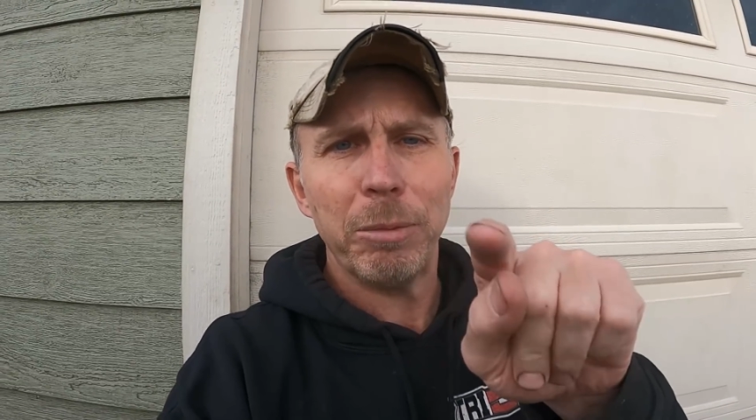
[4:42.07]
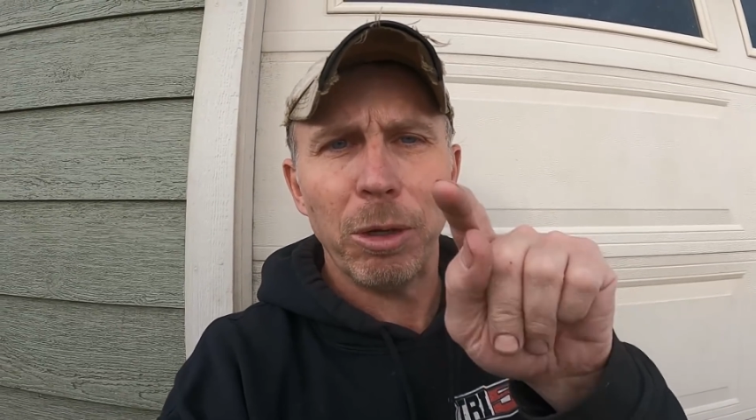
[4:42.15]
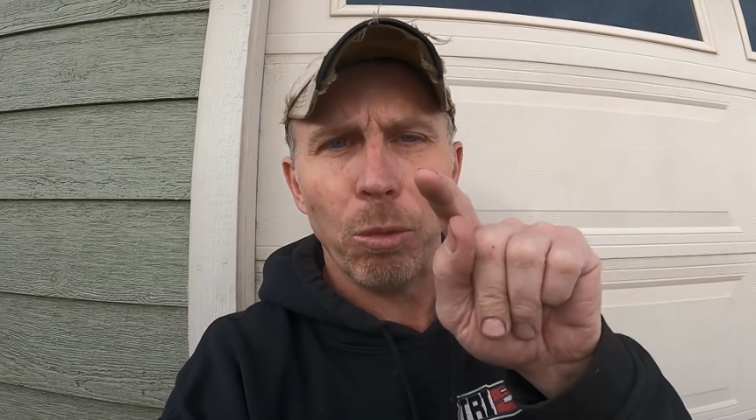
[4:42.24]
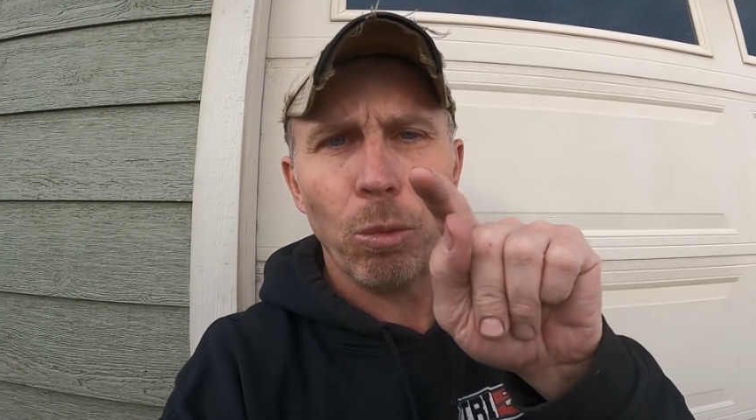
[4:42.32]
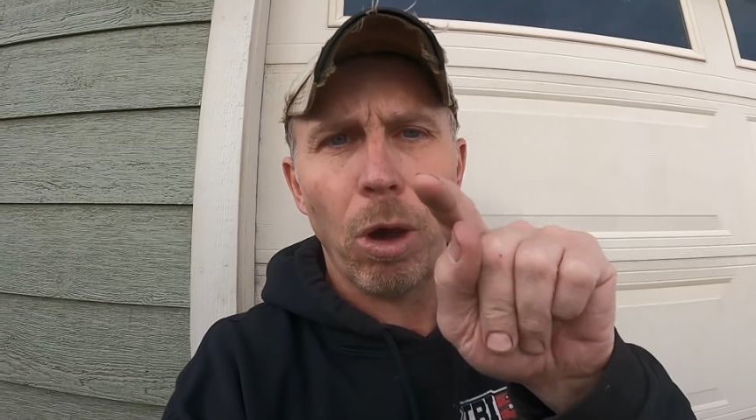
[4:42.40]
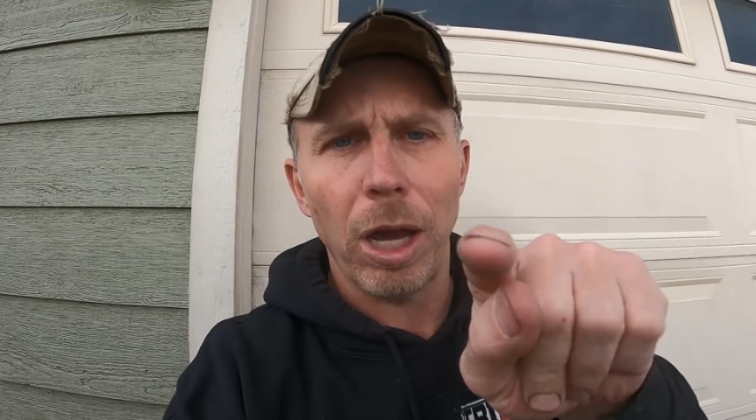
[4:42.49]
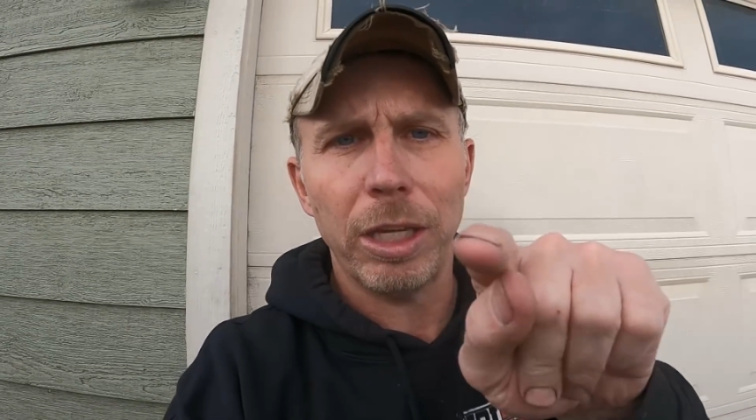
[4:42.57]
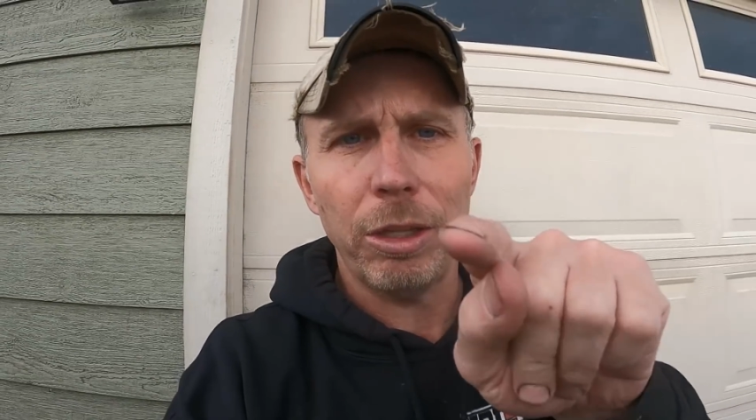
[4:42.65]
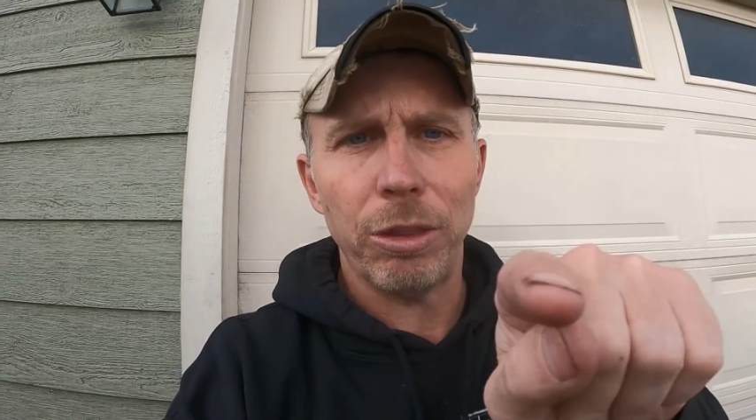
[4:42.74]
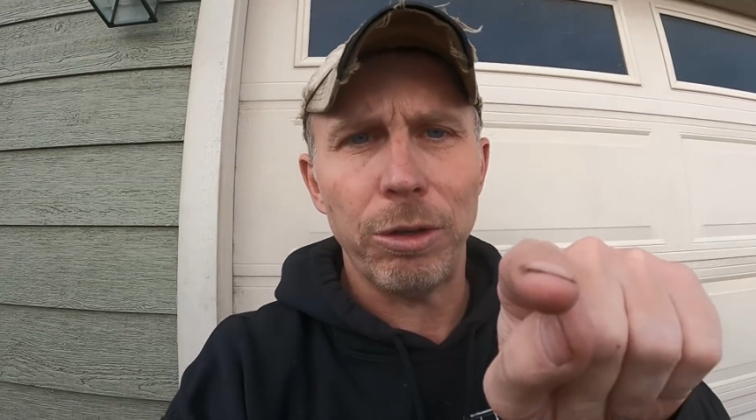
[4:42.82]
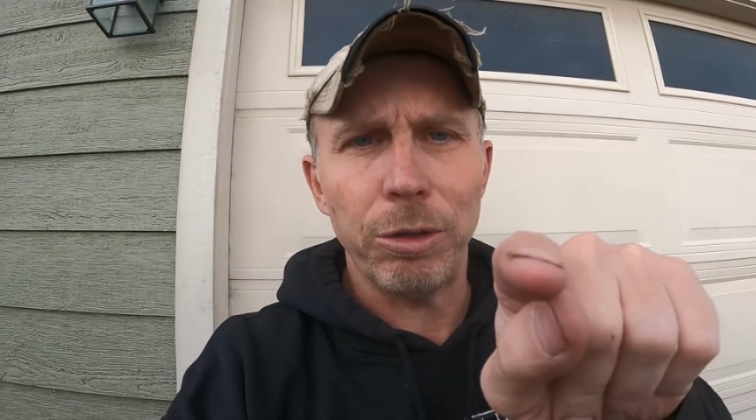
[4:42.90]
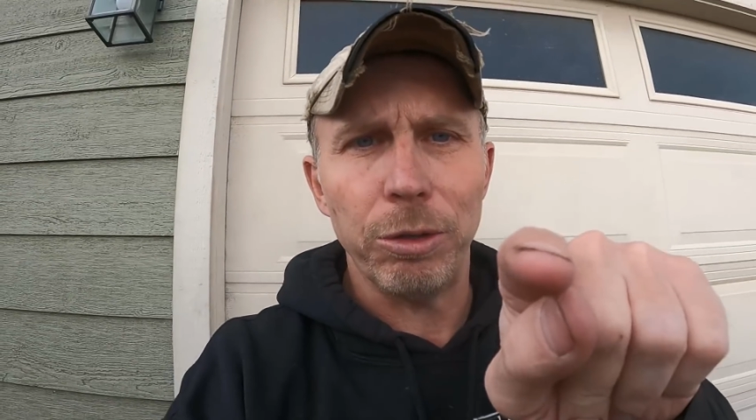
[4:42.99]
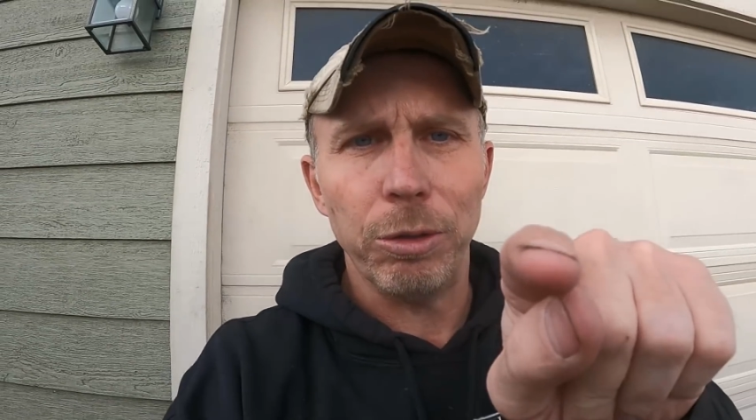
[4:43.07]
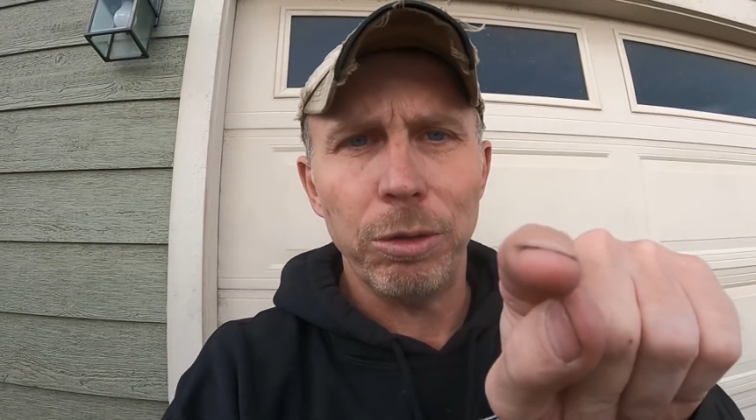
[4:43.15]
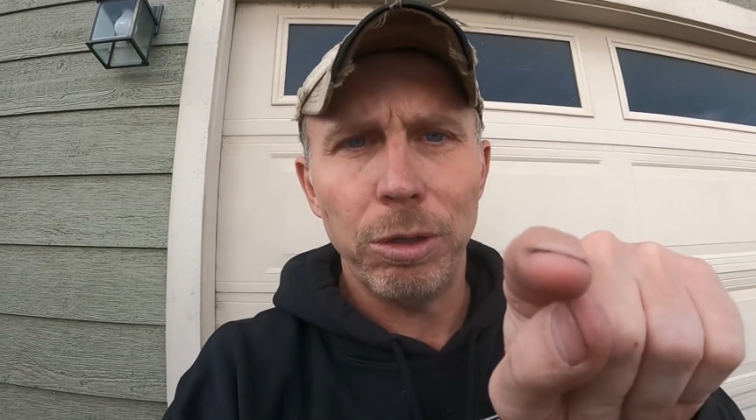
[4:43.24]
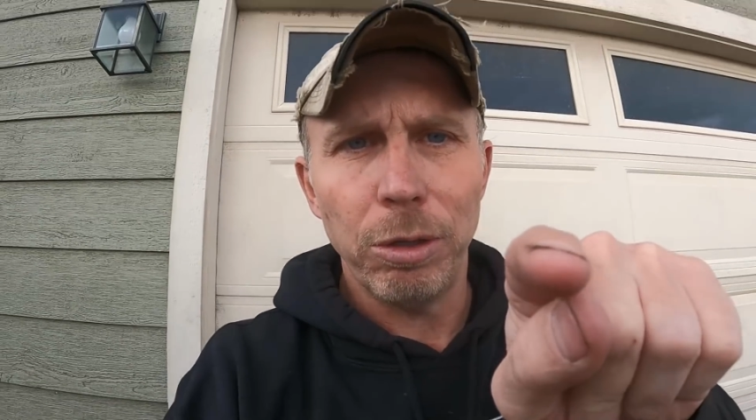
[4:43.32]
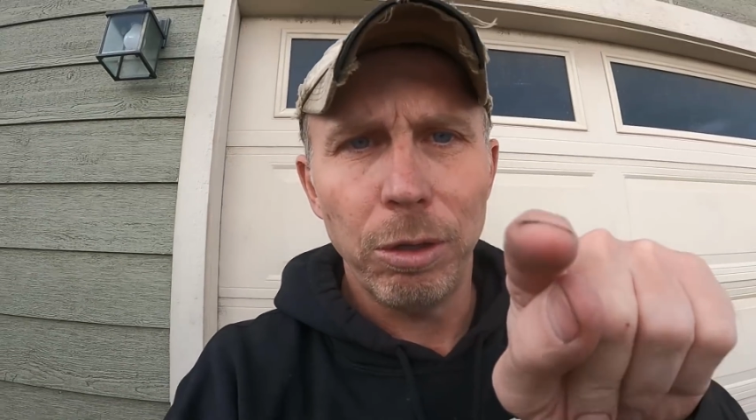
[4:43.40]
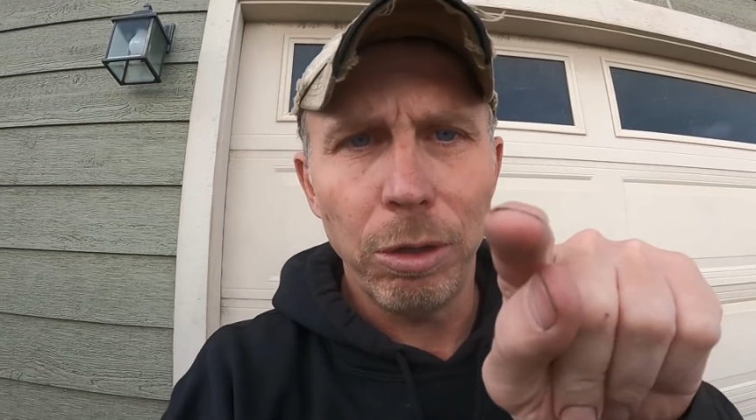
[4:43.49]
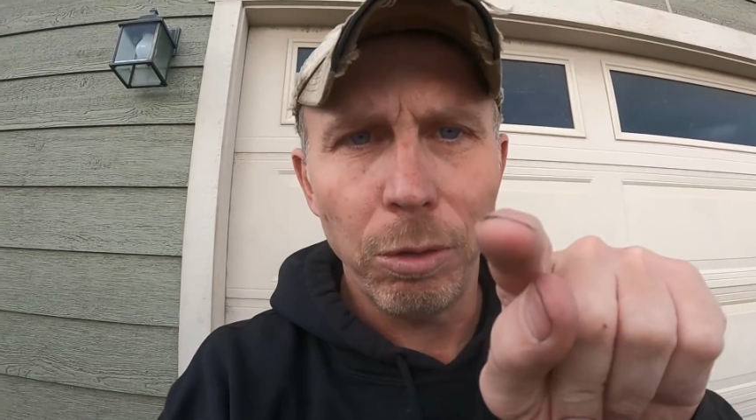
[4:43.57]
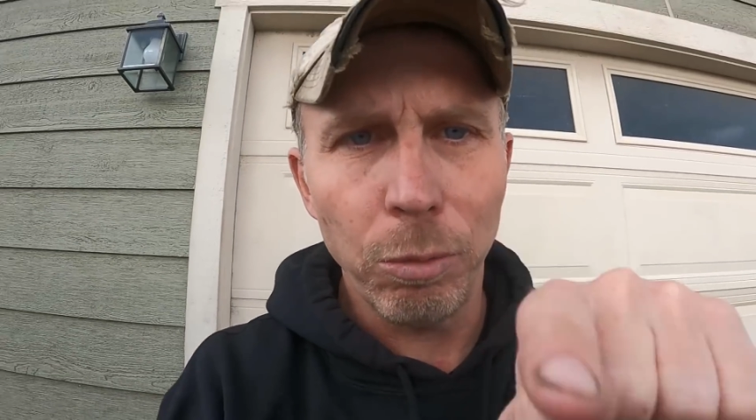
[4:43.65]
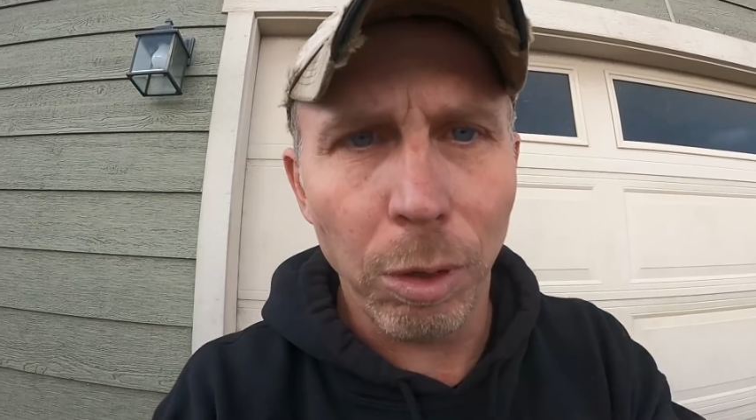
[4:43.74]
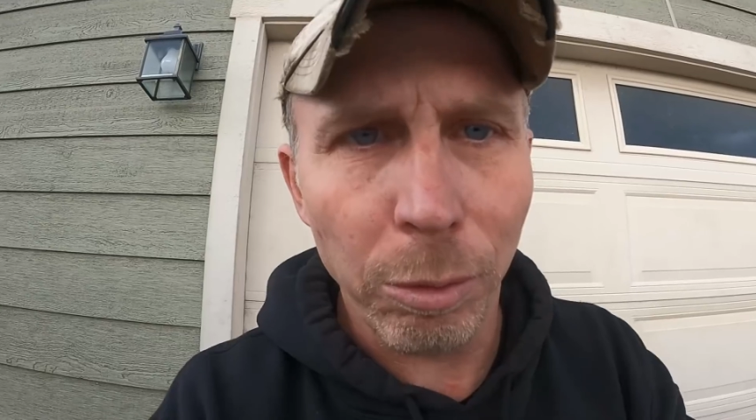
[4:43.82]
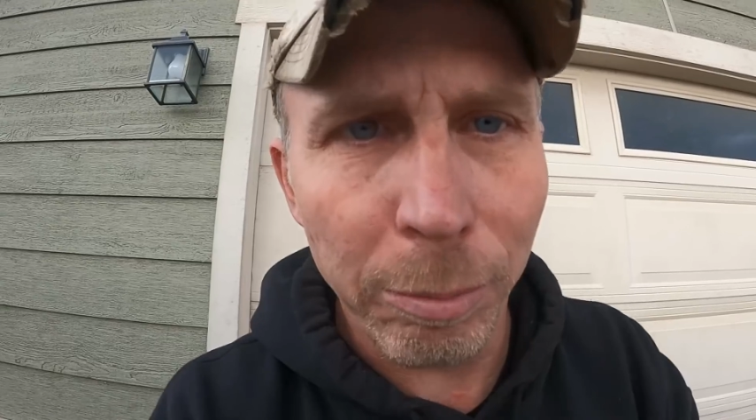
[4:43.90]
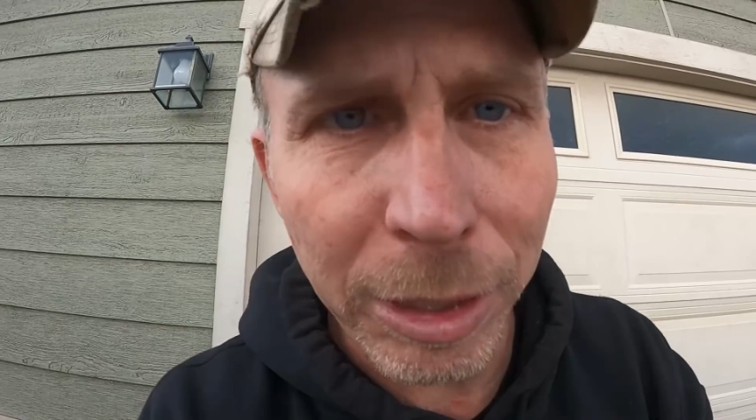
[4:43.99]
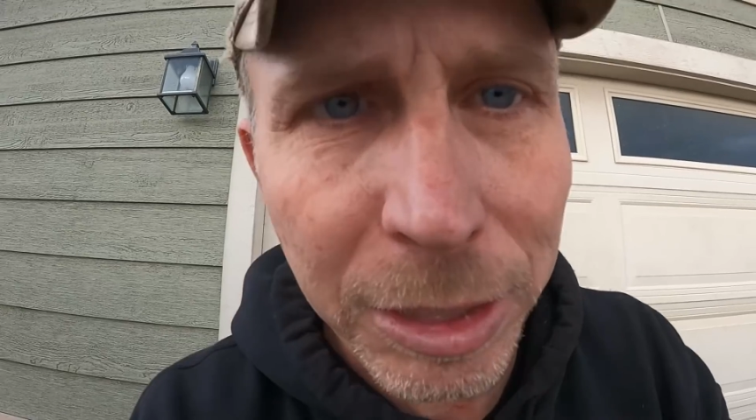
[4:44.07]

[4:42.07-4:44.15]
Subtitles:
I'm going to walk you through what we're